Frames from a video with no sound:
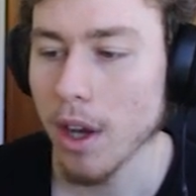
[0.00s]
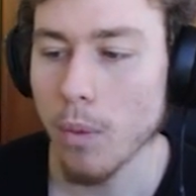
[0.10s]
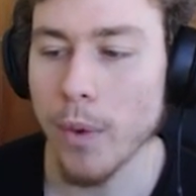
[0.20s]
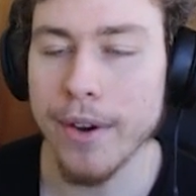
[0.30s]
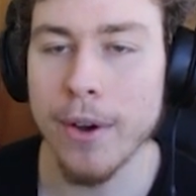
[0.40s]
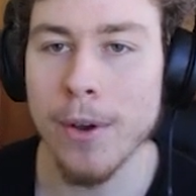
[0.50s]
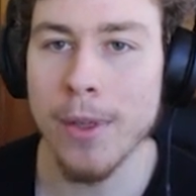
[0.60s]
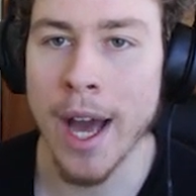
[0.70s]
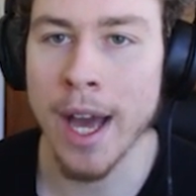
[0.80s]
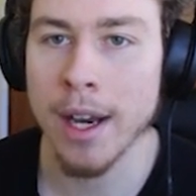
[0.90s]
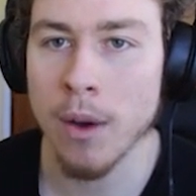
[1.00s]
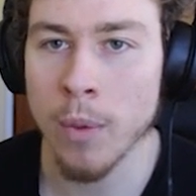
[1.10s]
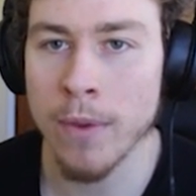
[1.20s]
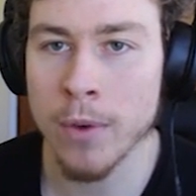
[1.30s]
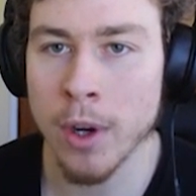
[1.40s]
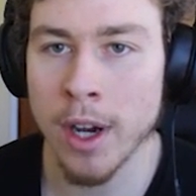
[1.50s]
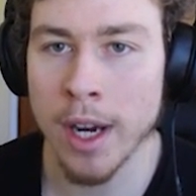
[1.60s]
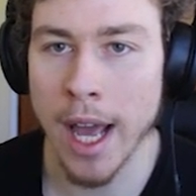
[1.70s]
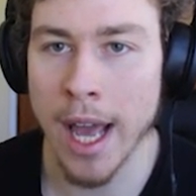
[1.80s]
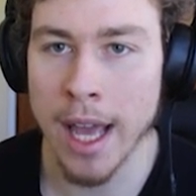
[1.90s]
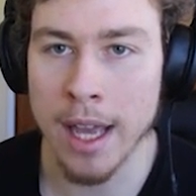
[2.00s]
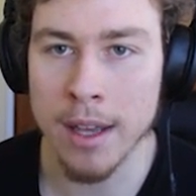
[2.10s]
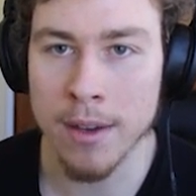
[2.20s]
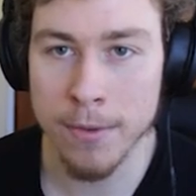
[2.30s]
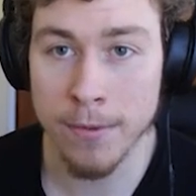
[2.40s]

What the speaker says: we know that we've got a